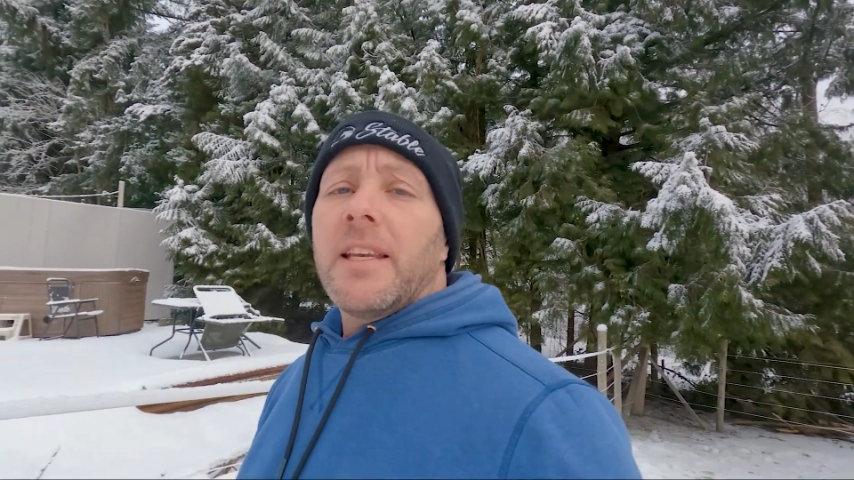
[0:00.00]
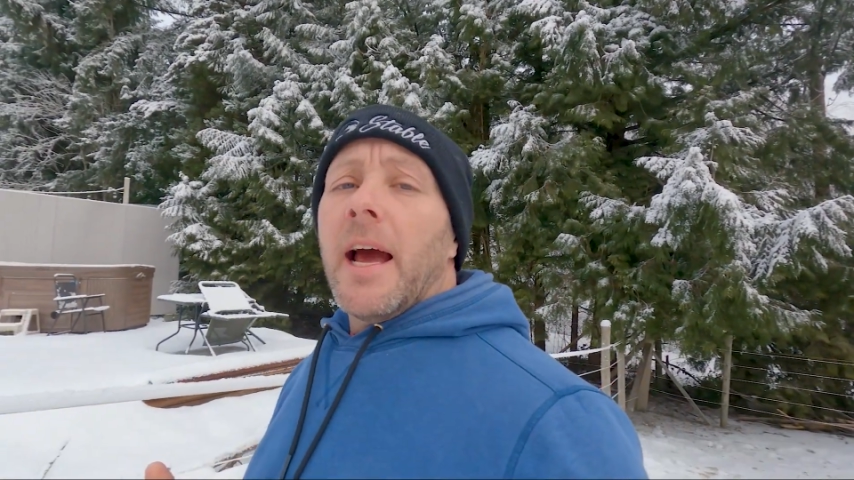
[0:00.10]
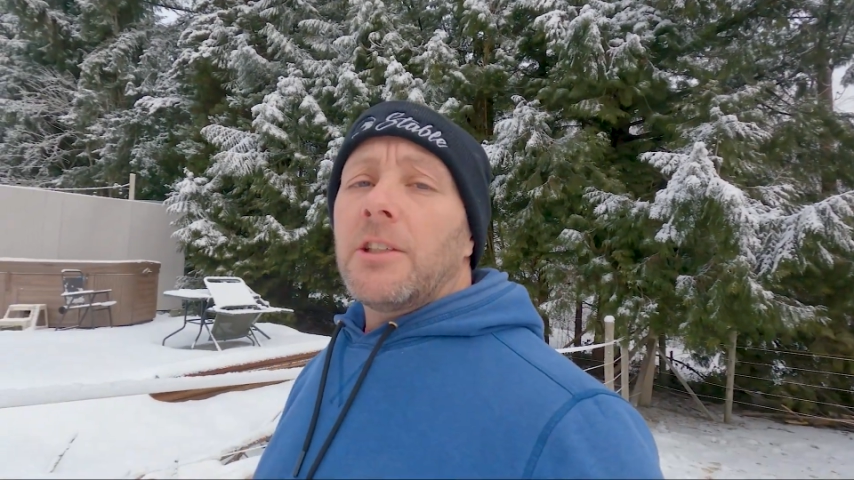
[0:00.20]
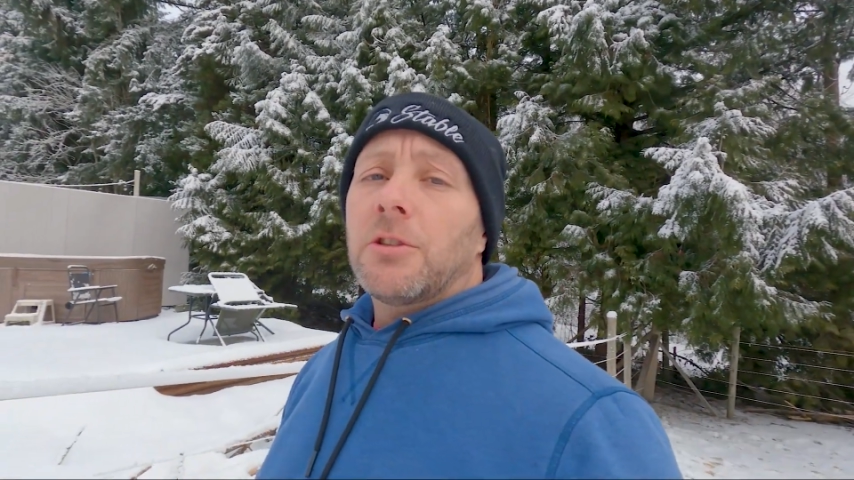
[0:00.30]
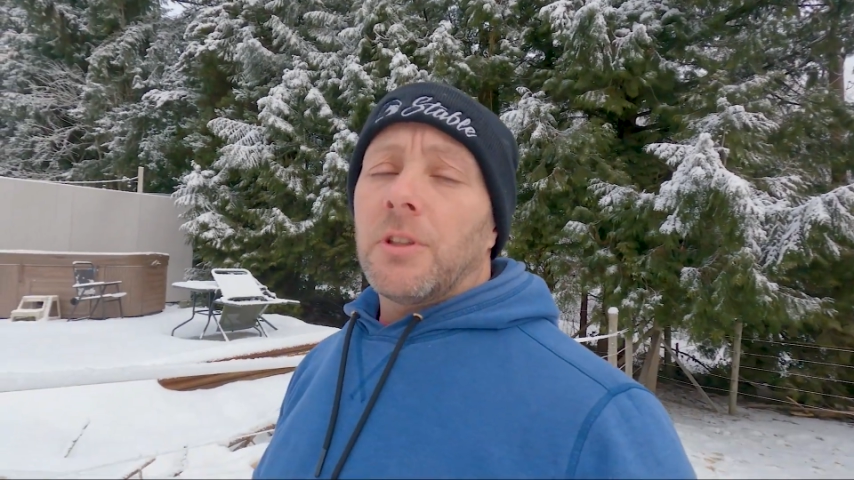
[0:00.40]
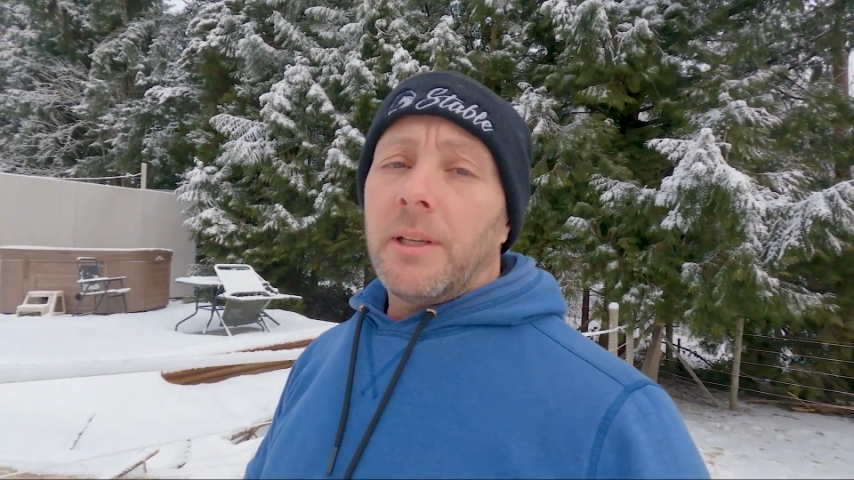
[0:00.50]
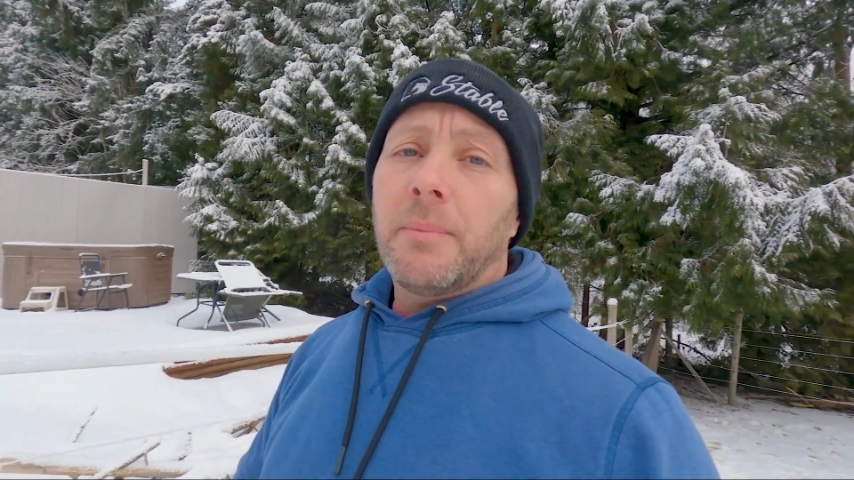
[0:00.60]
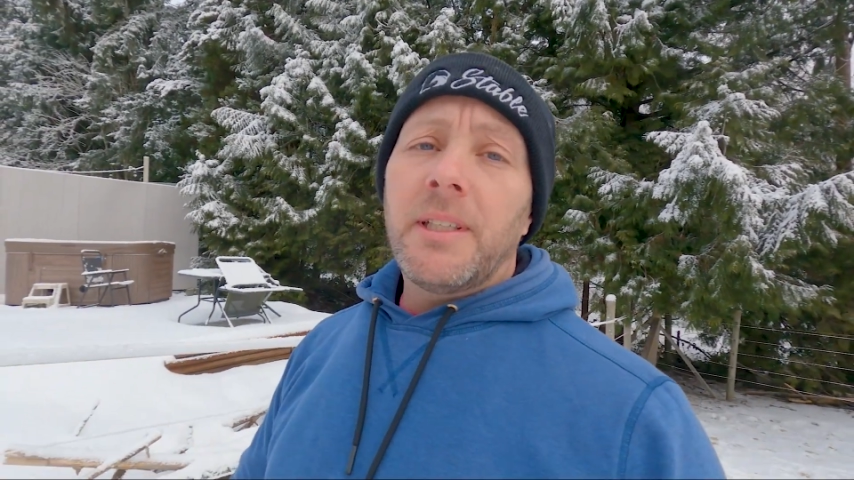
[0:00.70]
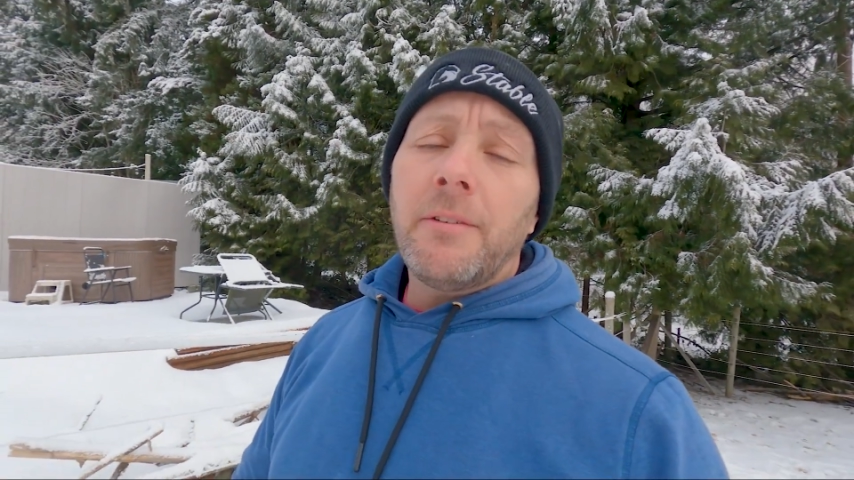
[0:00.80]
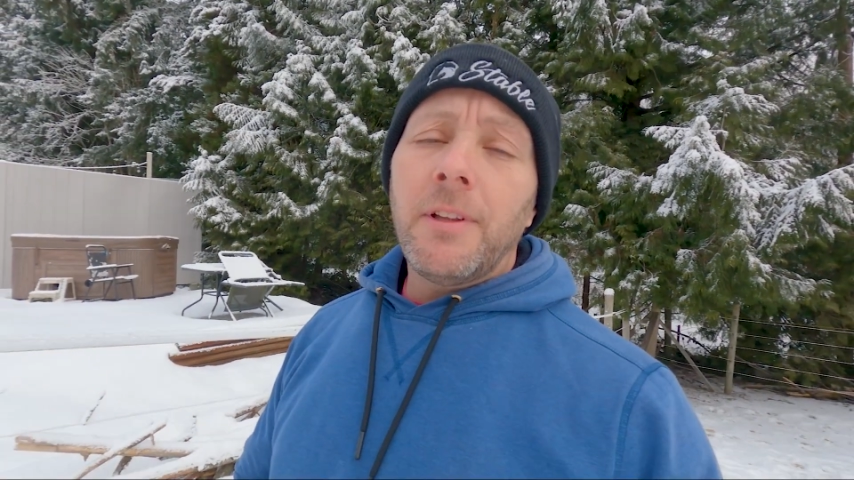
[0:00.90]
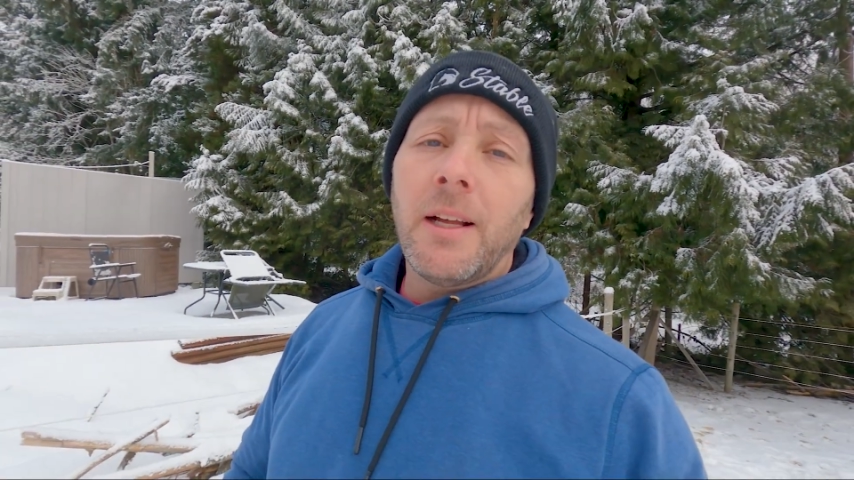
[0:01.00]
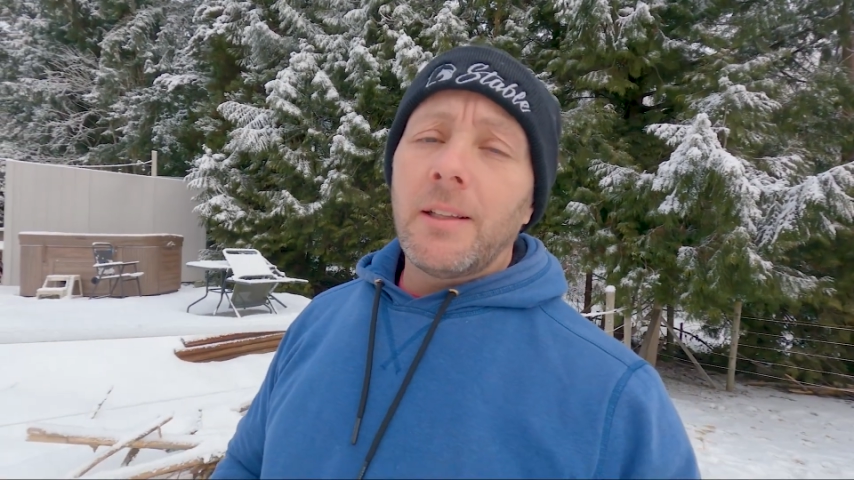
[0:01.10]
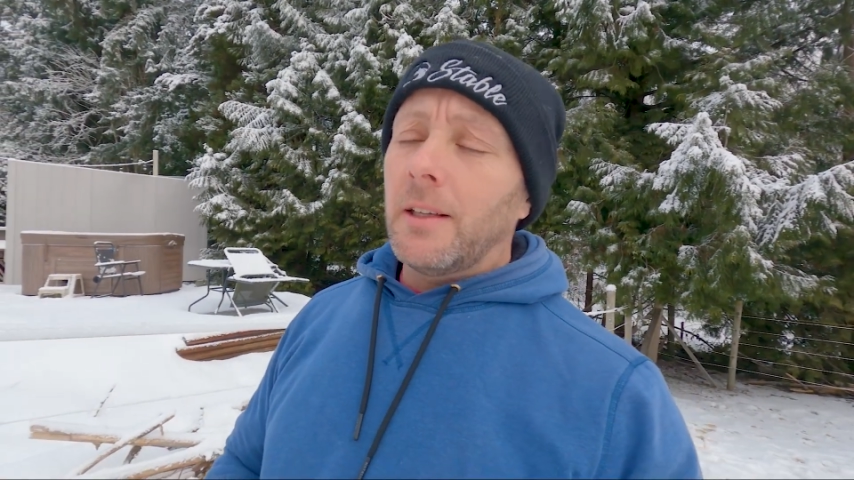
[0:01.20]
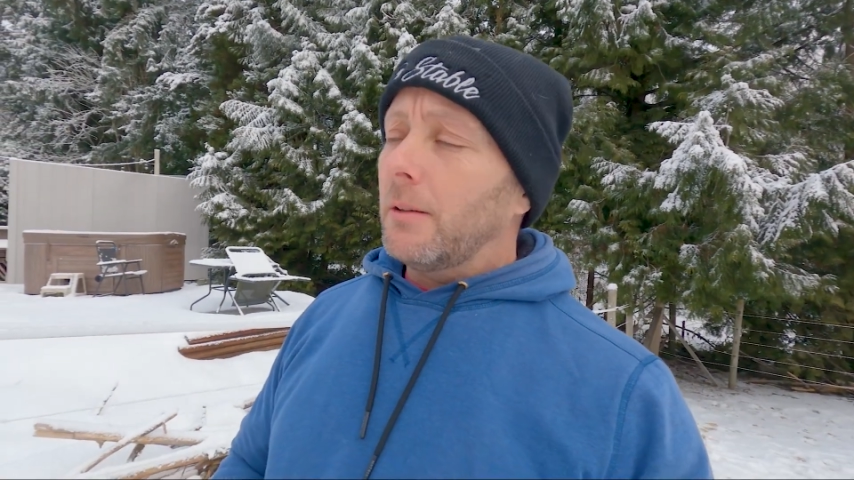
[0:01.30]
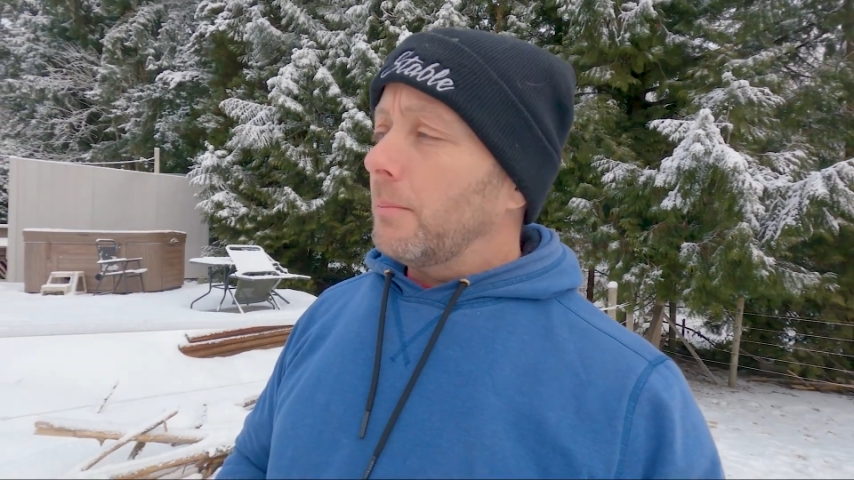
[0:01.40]
naturally, but definitely a
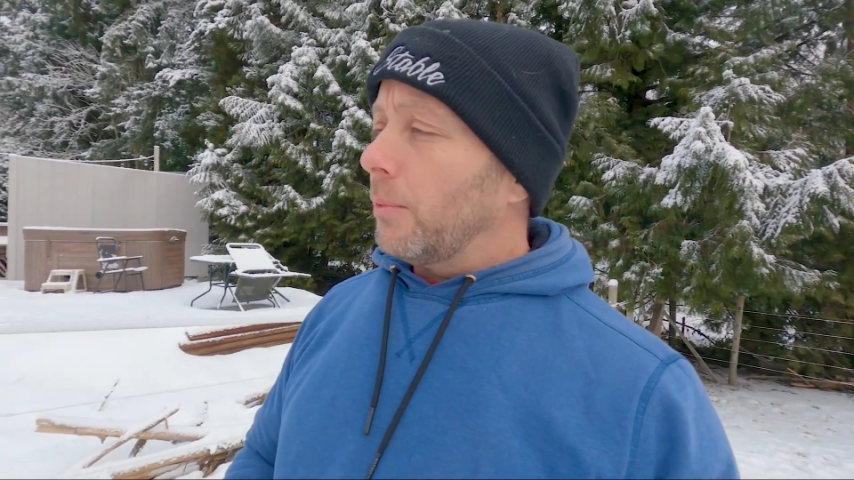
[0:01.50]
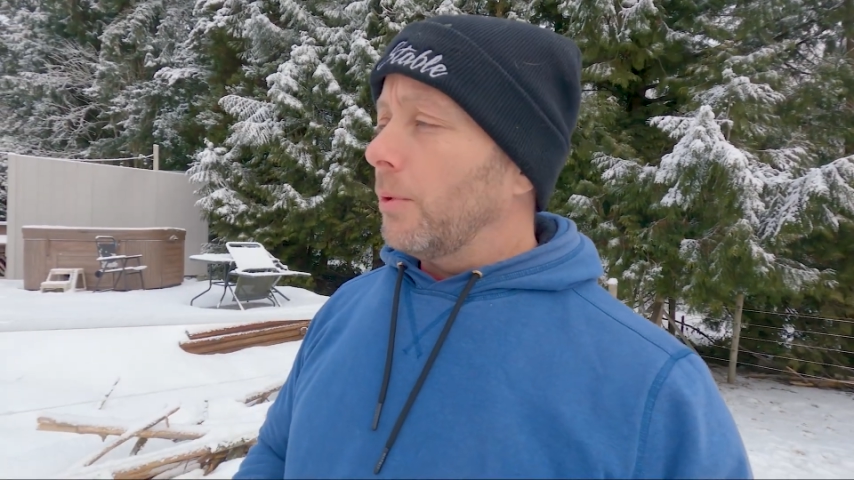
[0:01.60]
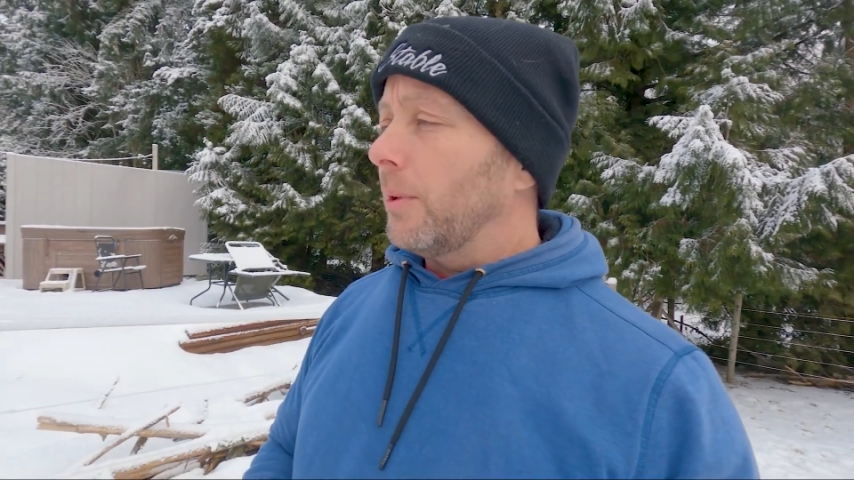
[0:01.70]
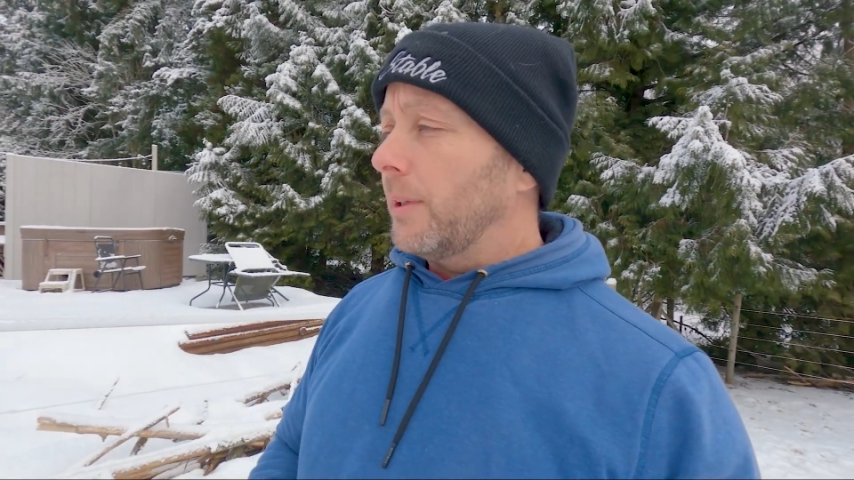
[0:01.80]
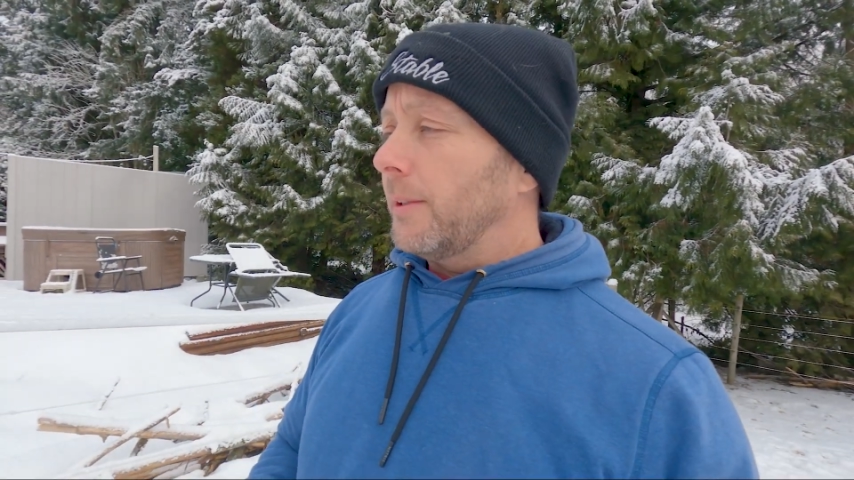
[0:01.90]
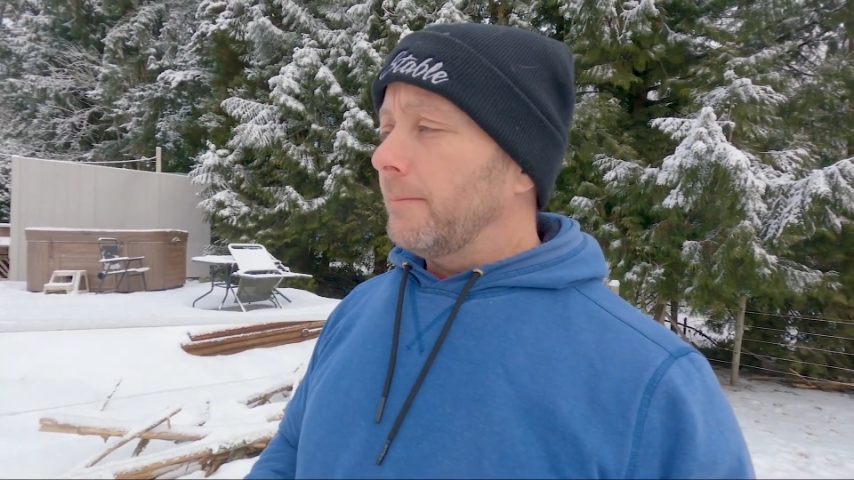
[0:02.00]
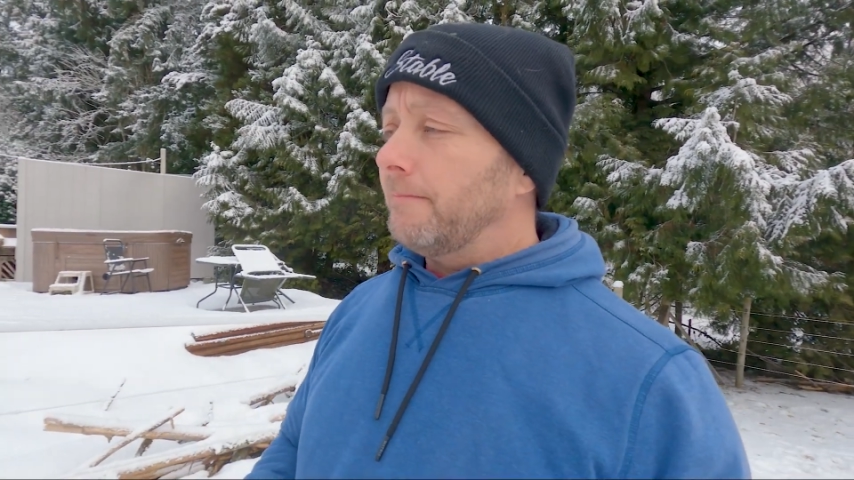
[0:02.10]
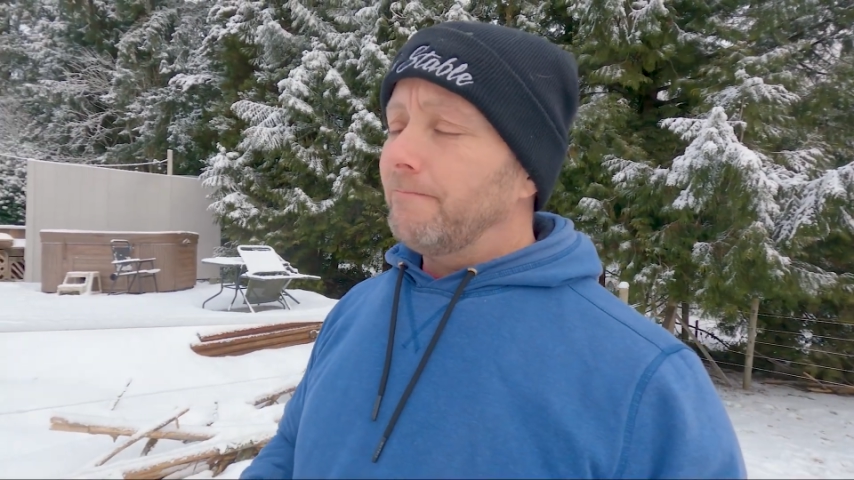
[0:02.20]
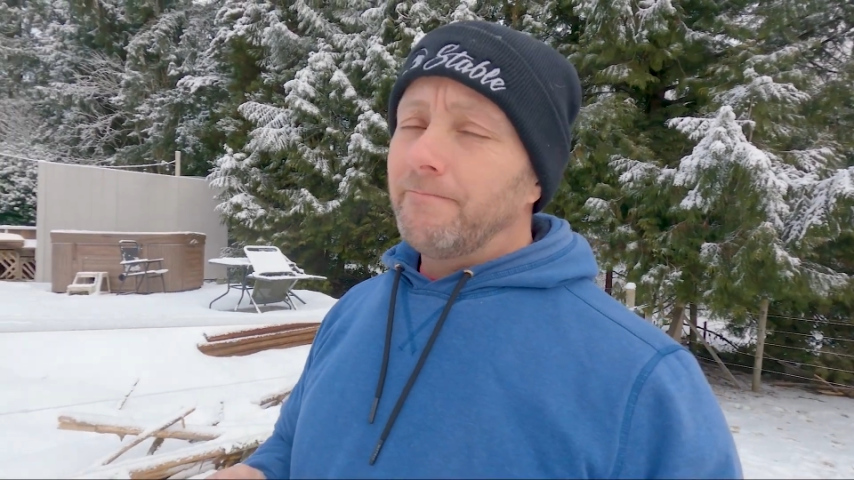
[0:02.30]
little more